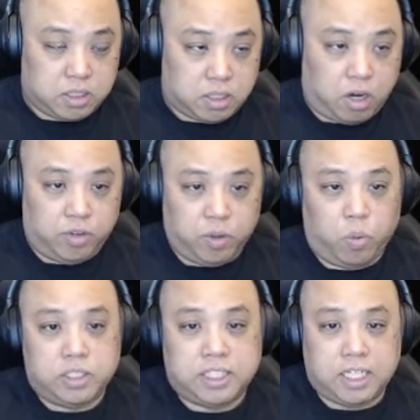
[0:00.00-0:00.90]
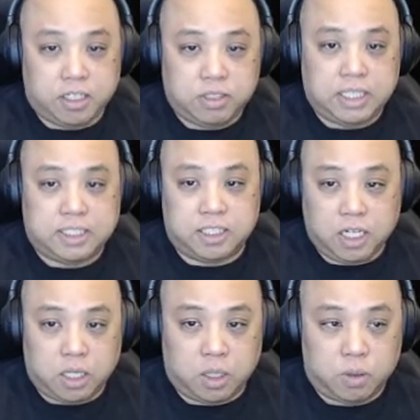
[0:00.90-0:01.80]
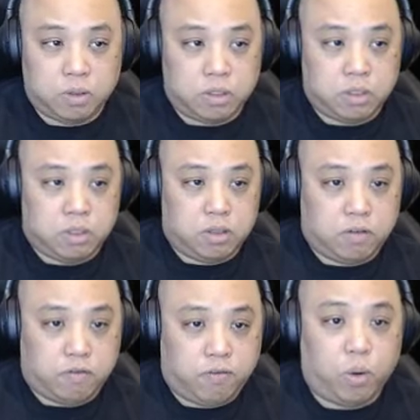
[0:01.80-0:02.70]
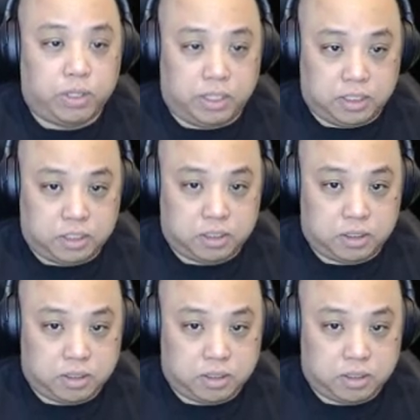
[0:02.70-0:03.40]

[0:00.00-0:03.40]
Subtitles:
are the ones that you need to know for this,